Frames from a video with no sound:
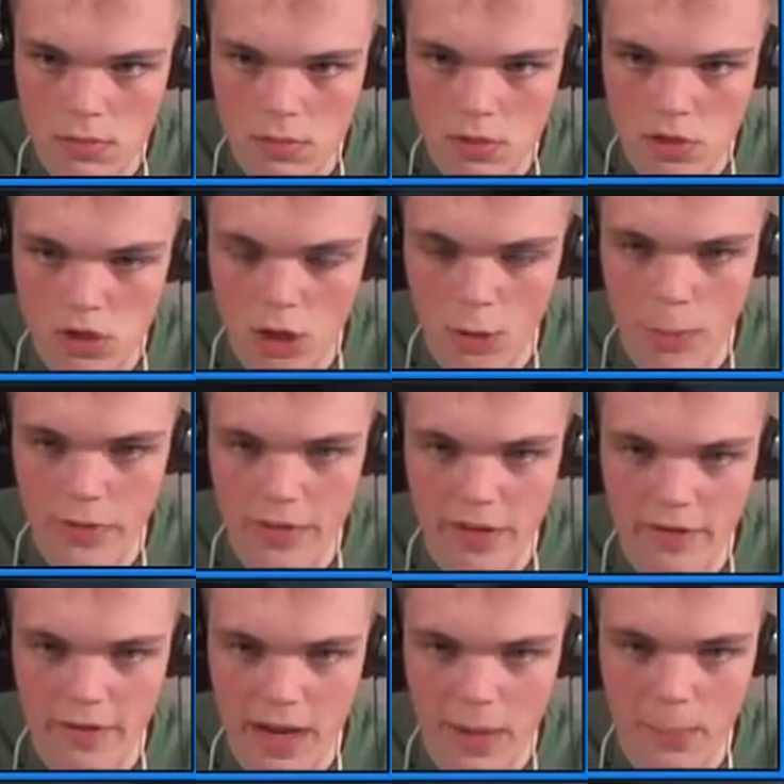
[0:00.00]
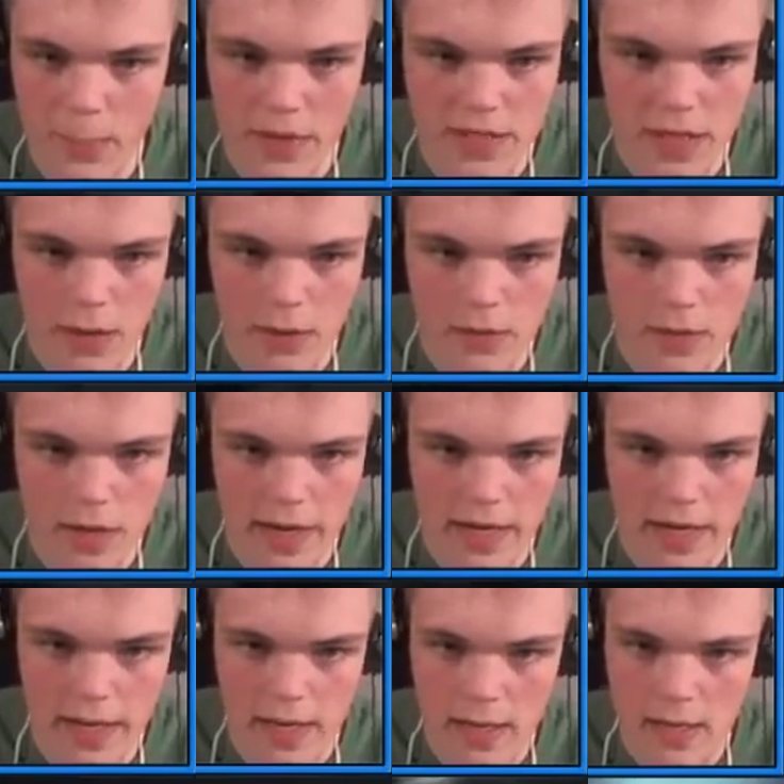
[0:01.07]
Stop with the creepy sounds
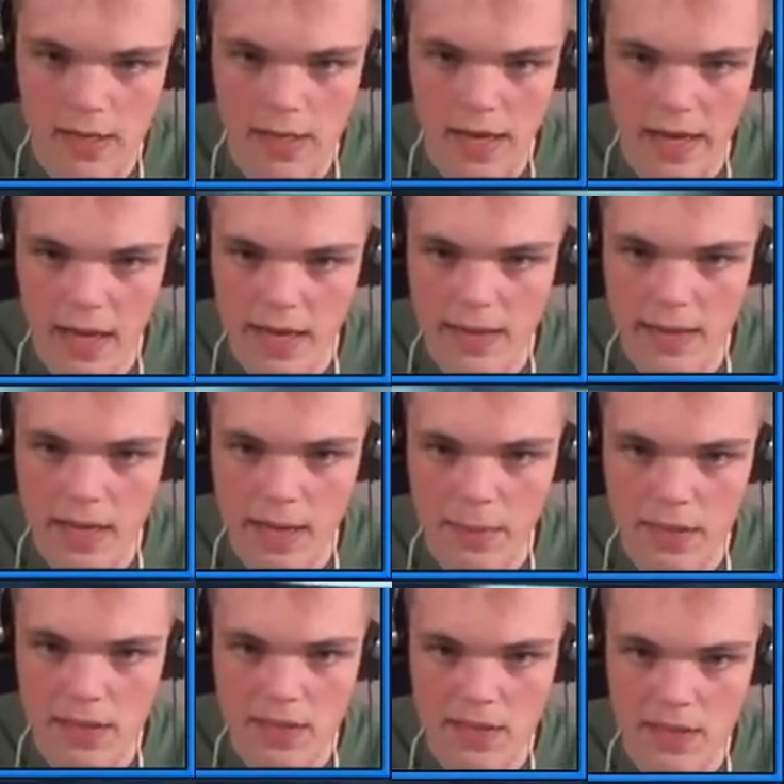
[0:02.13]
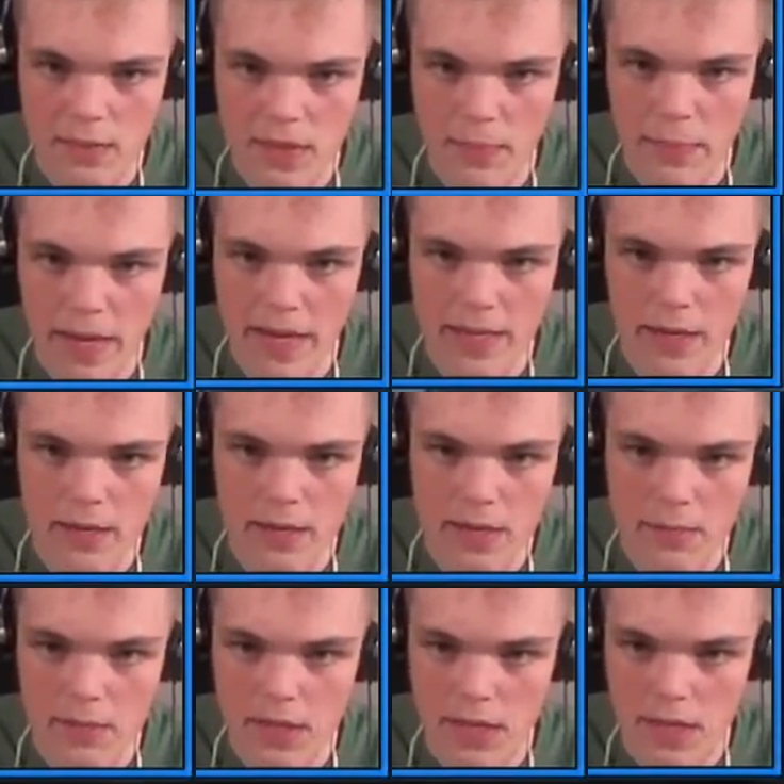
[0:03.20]
already. I, I think I missed something back there, so
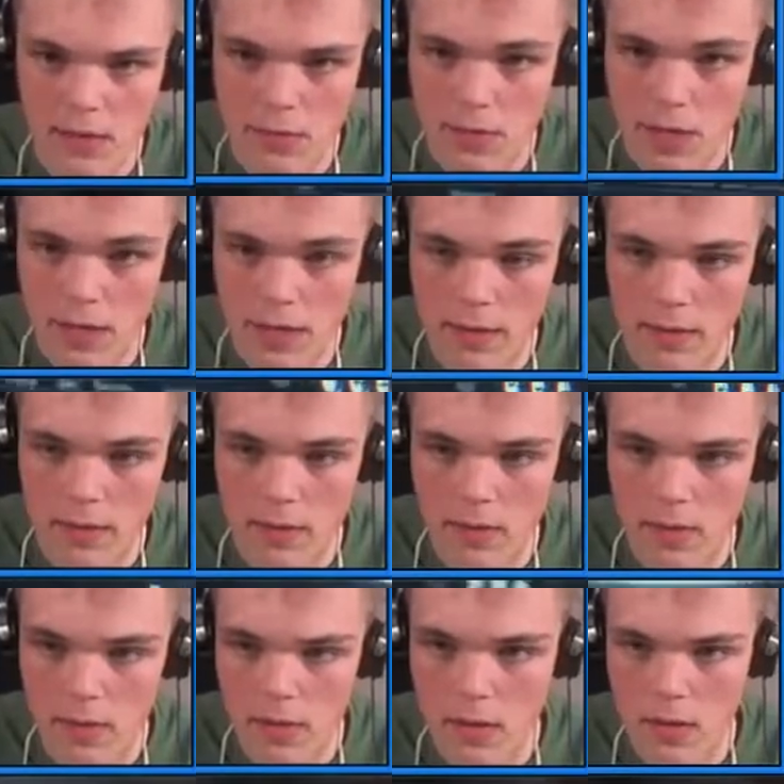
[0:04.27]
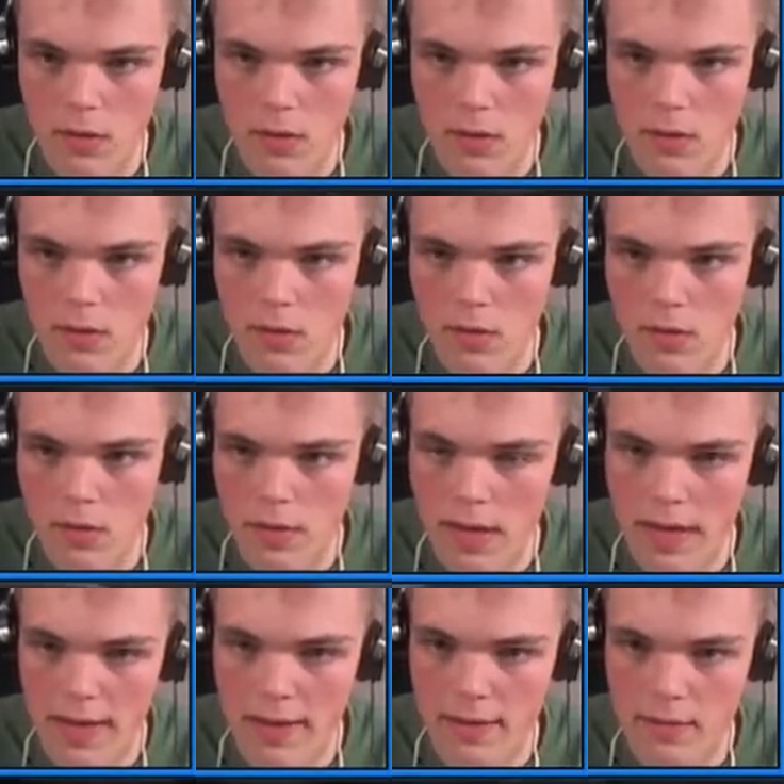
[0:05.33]
I'm just going to go check. Or
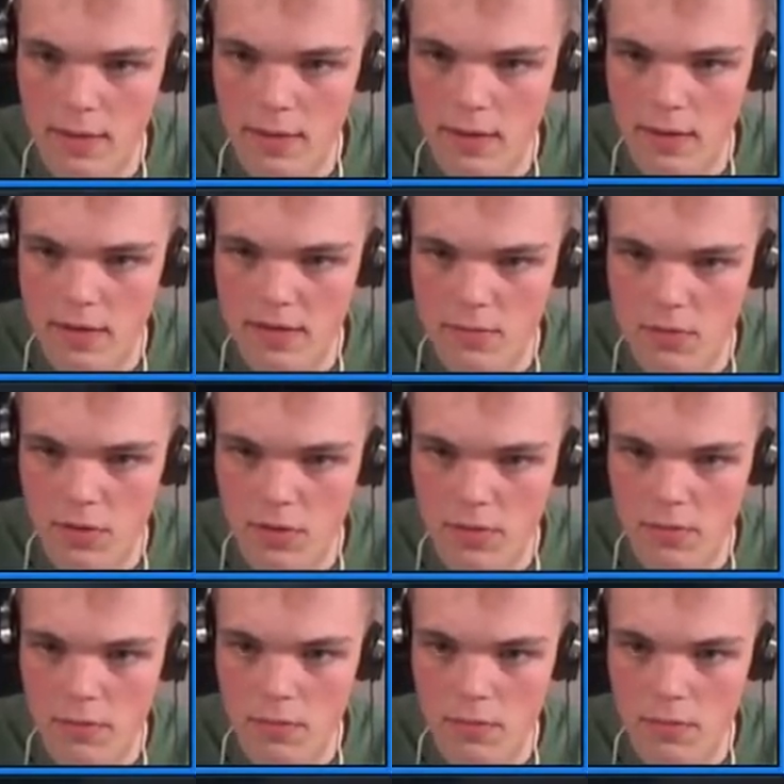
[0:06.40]
like uh, some sort of...